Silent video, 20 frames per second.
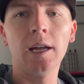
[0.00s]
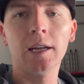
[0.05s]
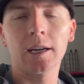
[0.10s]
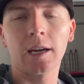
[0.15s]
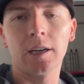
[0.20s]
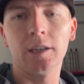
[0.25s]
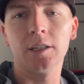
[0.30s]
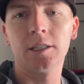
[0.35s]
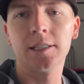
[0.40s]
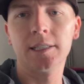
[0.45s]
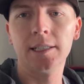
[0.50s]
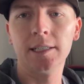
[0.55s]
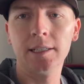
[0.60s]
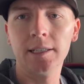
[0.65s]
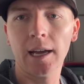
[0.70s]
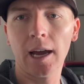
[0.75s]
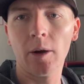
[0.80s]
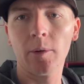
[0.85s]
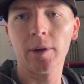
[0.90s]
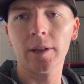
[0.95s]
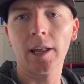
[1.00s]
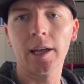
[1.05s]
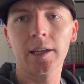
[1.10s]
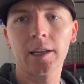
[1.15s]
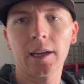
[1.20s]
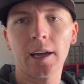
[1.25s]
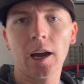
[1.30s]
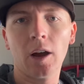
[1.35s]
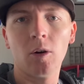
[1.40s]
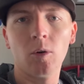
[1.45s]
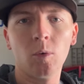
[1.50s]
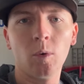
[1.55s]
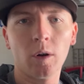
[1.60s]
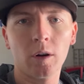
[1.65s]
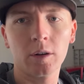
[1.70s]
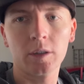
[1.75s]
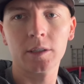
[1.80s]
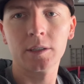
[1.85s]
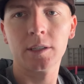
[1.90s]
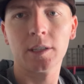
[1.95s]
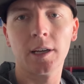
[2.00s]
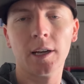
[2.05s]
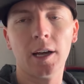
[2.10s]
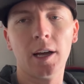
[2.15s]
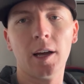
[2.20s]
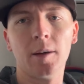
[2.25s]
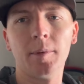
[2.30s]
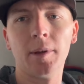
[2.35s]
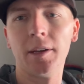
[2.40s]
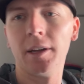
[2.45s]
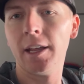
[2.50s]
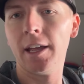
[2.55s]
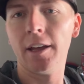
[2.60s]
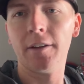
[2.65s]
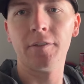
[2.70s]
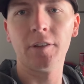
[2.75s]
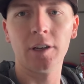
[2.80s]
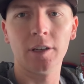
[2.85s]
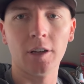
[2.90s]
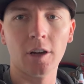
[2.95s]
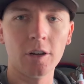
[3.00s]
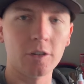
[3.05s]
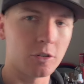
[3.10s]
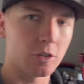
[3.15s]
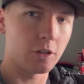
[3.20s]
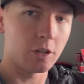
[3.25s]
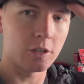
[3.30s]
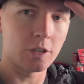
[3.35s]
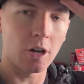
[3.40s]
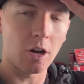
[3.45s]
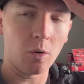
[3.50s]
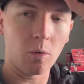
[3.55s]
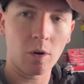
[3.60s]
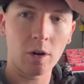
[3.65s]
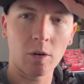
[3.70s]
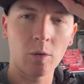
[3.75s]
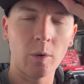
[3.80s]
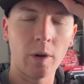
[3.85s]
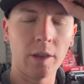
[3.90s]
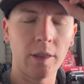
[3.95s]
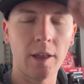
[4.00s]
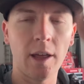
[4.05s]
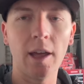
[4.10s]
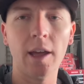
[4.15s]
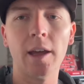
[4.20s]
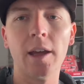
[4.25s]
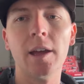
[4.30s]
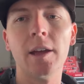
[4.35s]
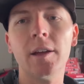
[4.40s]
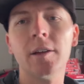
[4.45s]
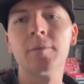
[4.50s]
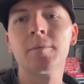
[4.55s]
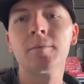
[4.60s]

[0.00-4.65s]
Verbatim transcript: kind of see how we like it, how it works, and if it does or does not work with a